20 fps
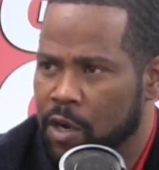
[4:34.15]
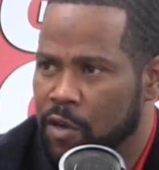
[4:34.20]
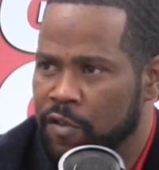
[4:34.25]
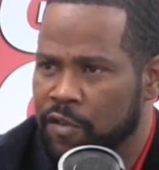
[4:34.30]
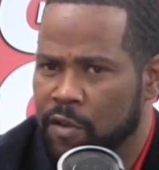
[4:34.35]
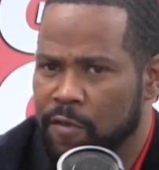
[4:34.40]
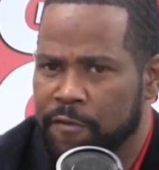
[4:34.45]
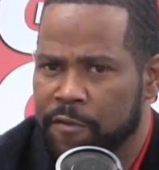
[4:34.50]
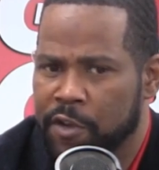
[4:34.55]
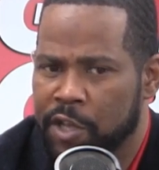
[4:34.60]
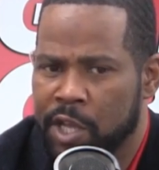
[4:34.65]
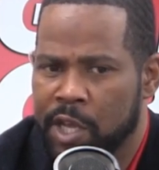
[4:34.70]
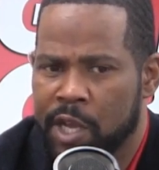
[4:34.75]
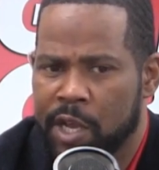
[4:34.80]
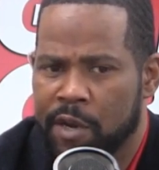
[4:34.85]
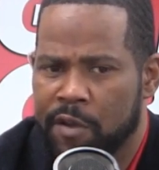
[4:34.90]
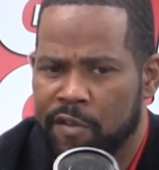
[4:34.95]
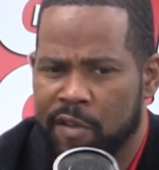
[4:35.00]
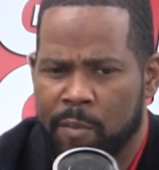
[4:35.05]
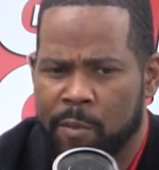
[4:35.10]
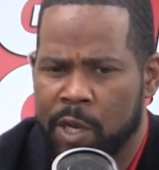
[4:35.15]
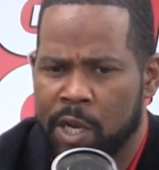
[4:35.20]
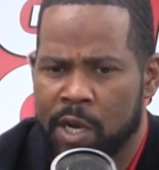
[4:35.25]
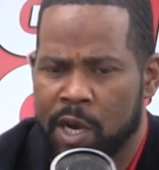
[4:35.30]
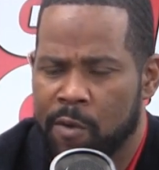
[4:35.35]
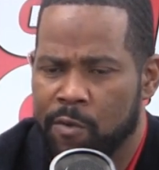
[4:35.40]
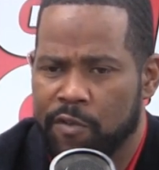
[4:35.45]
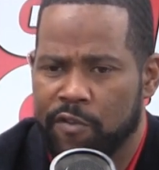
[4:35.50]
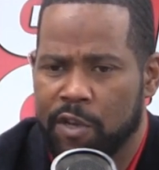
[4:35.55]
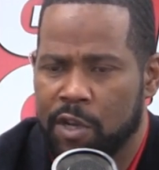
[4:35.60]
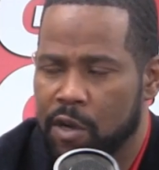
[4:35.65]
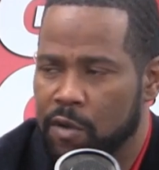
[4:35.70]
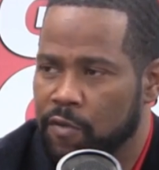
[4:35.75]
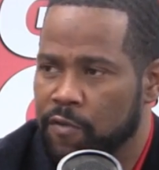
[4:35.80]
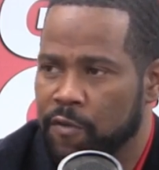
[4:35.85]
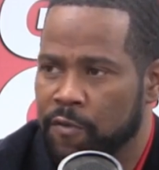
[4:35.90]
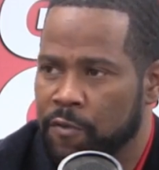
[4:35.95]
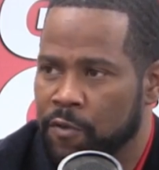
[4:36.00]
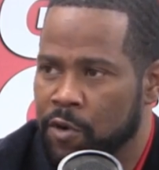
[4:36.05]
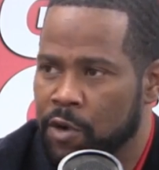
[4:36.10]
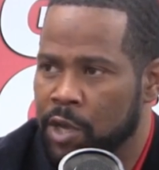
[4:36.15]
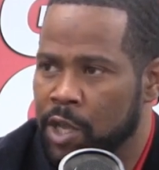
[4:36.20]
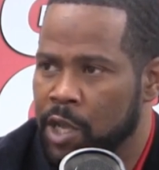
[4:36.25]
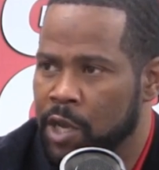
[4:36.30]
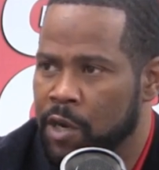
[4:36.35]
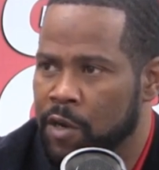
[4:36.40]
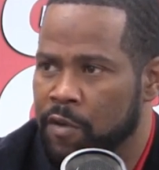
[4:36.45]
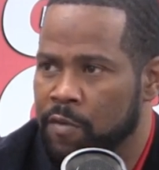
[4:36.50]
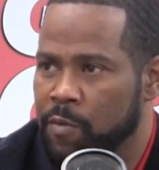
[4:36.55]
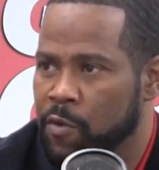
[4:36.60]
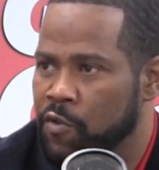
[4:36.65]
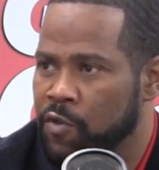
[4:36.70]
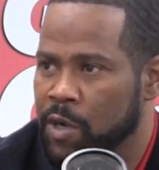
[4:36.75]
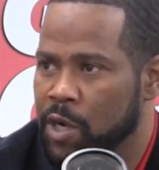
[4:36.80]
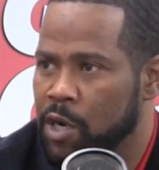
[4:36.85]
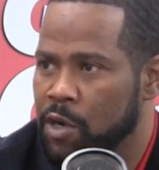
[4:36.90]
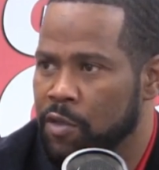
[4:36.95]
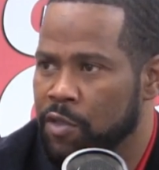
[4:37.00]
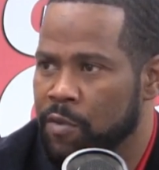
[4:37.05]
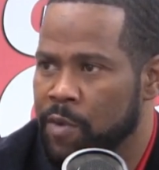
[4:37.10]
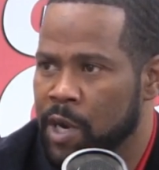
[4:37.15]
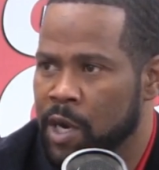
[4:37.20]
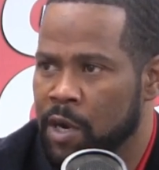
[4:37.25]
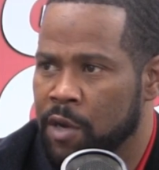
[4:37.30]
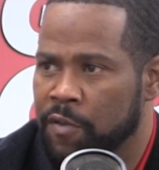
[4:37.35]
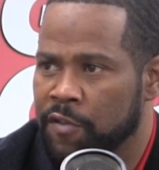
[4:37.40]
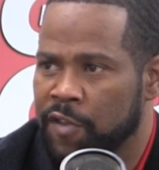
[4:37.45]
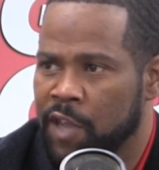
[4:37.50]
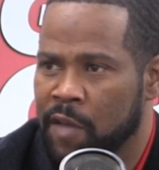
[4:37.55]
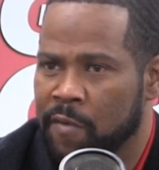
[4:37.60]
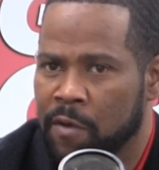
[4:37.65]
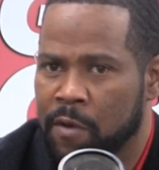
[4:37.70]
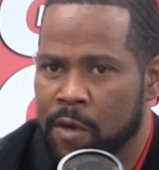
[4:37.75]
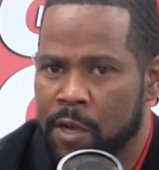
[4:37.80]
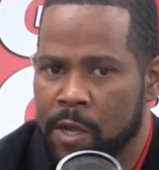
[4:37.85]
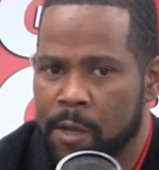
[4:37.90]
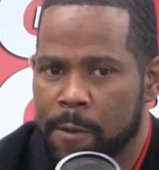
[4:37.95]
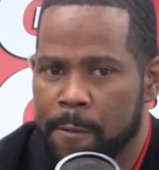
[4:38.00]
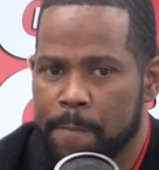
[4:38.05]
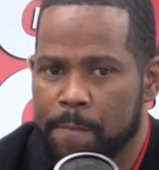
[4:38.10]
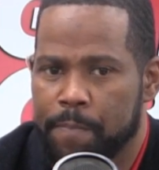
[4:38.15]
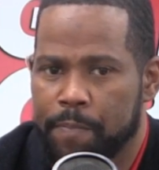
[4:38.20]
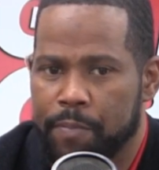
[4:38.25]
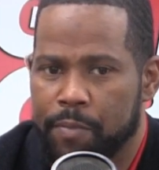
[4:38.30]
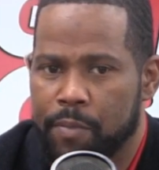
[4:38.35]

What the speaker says: So for years, I was a coach for 4 years between 03 and 07. Mm-hmm.